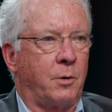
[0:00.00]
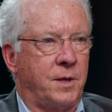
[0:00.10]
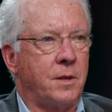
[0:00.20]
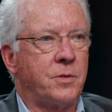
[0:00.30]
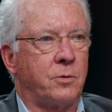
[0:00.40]

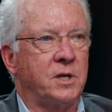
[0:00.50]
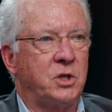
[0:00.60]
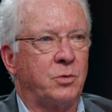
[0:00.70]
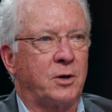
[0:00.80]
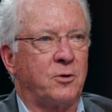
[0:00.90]
within
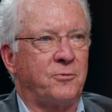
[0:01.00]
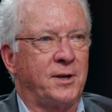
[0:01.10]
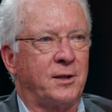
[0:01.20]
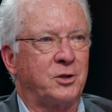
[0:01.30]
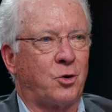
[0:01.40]
3,200
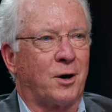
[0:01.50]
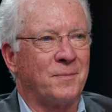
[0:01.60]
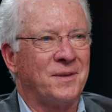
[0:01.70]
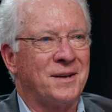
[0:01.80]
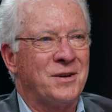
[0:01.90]
feet of the shore,
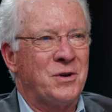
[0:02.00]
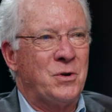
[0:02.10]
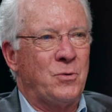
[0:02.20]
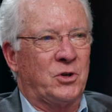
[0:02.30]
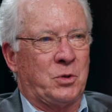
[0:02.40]

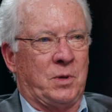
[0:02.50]
which